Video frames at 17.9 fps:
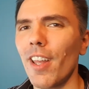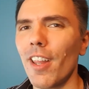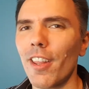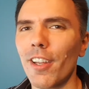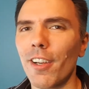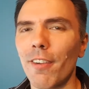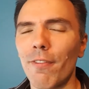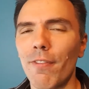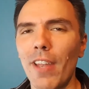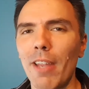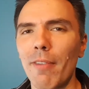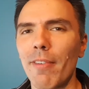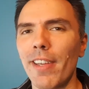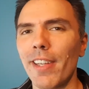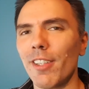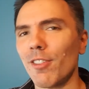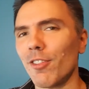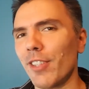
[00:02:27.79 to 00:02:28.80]
their
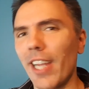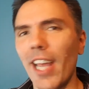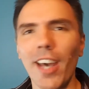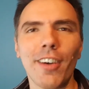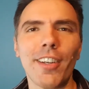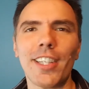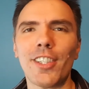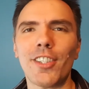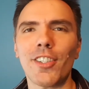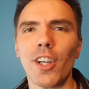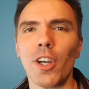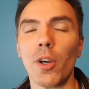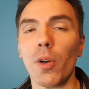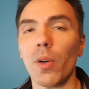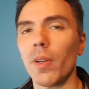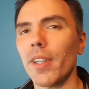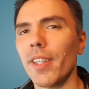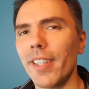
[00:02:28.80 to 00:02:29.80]
favorite reality
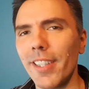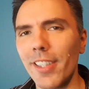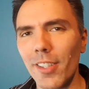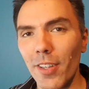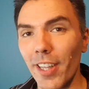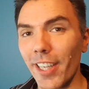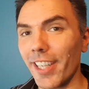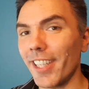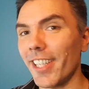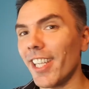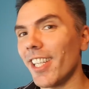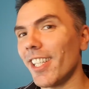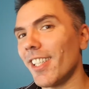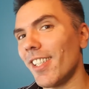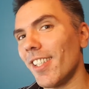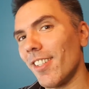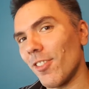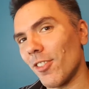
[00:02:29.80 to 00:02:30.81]
show so they can
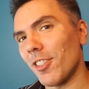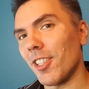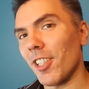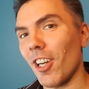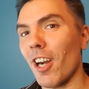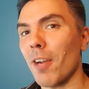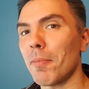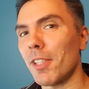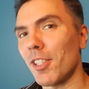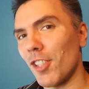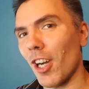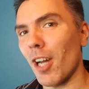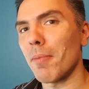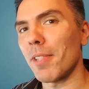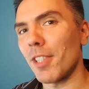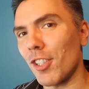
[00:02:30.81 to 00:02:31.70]
get drama, drama,